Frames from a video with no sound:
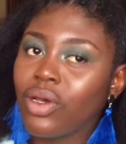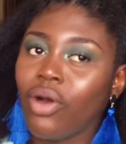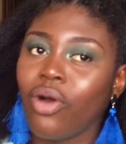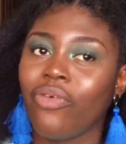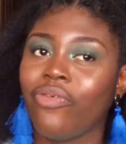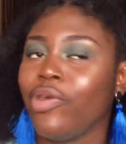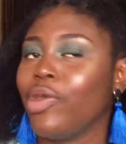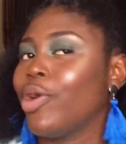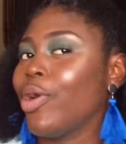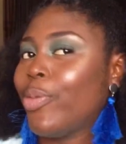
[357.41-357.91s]

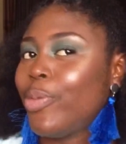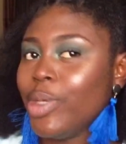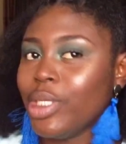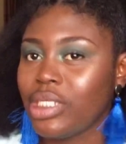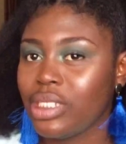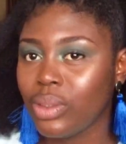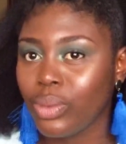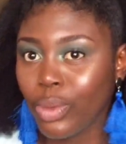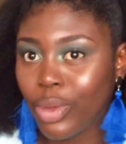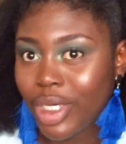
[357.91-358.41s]
of
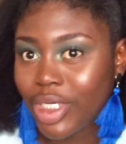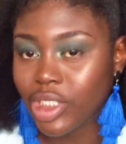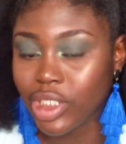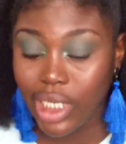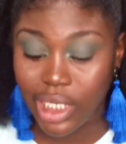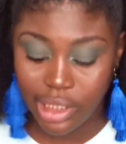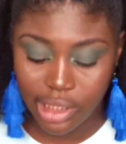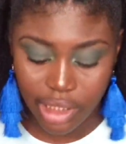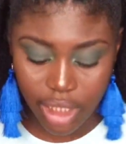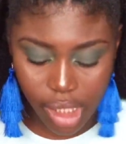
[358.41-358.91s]
incorporating
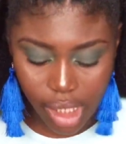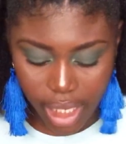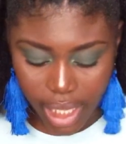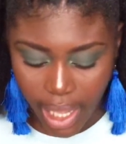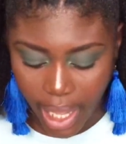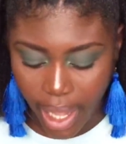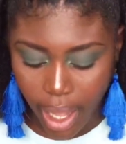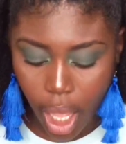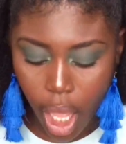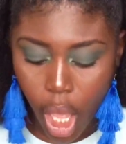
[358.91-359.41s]
moisture into your
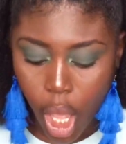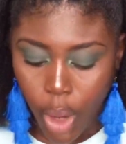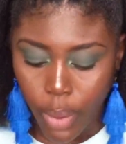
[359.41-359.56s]
hair,